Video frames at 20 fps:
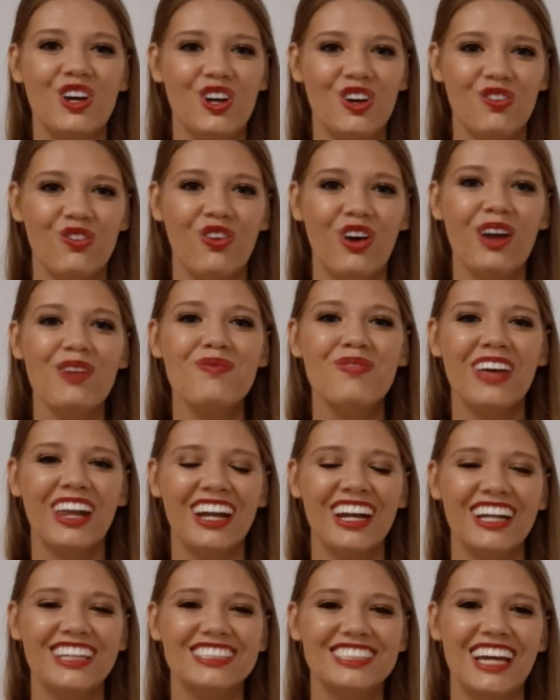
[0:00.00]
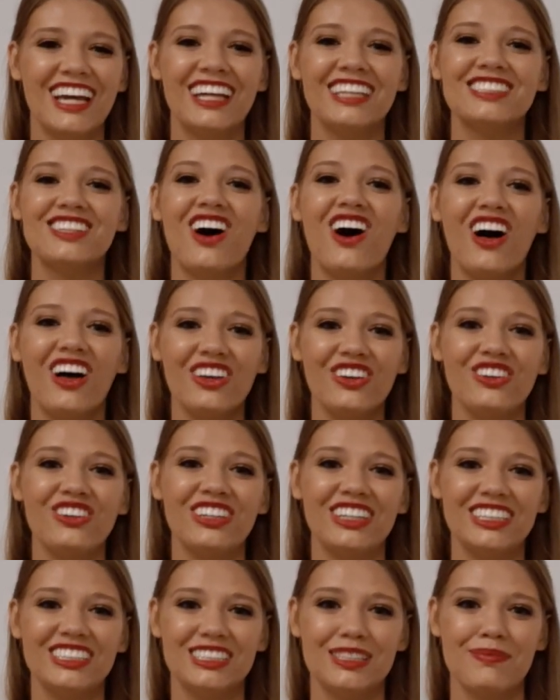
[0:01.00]
1 minute a day is all you
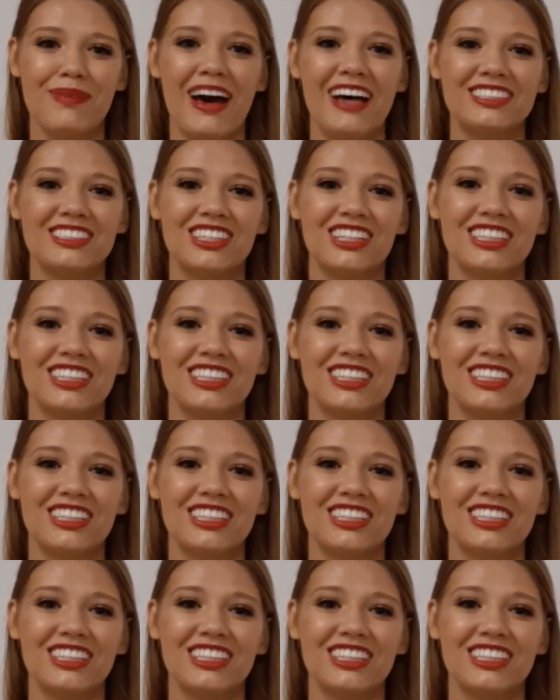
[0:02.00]
need to master